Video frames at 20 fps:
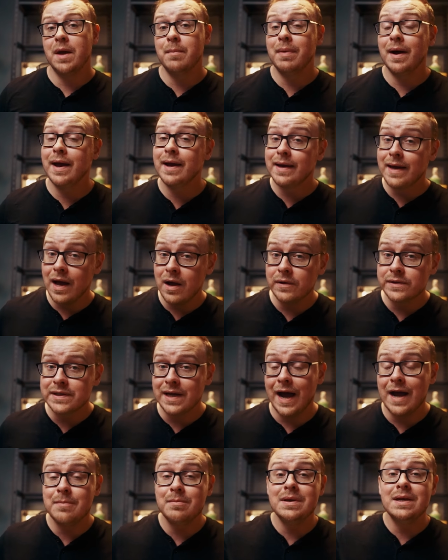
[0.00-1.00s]
And by accounts,
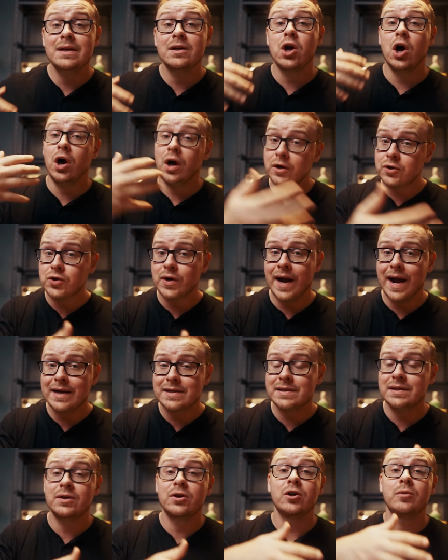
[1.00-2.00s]
I mean
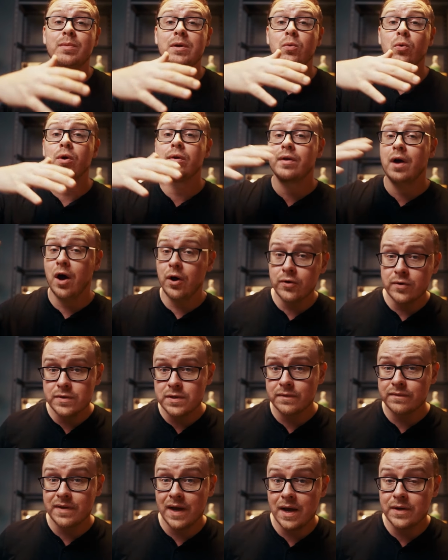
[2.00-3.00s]
contracts that could be worth hundreds
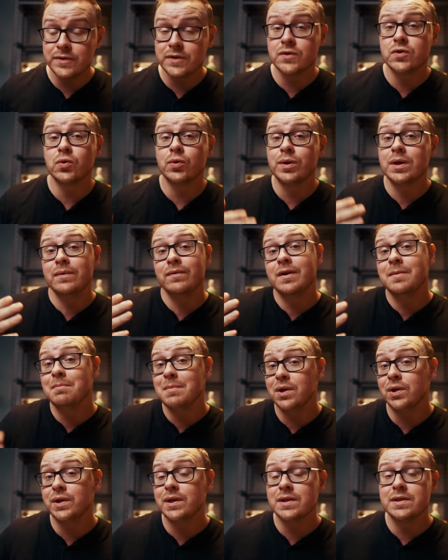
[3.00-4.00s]
of thousands or even
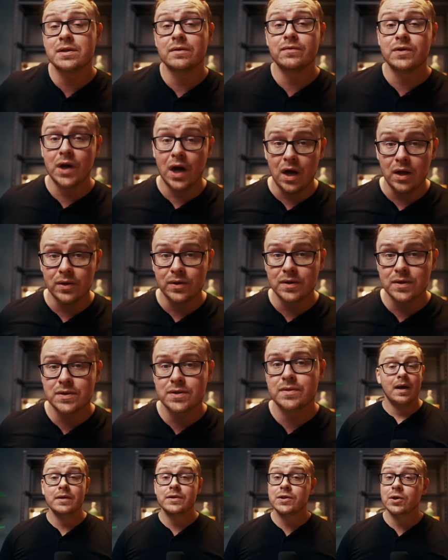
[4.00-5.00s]
millions of
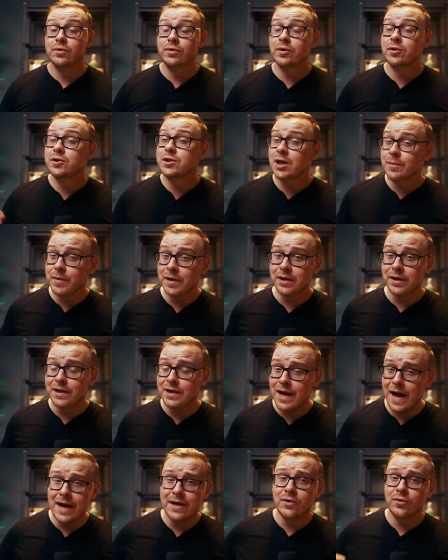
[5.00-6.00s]
dollars. And so they're typically
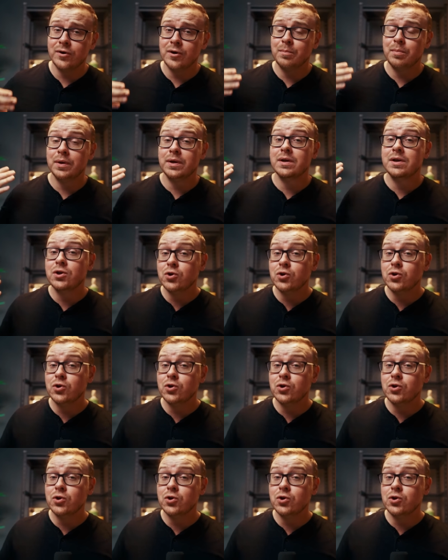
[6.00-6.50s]
not going to put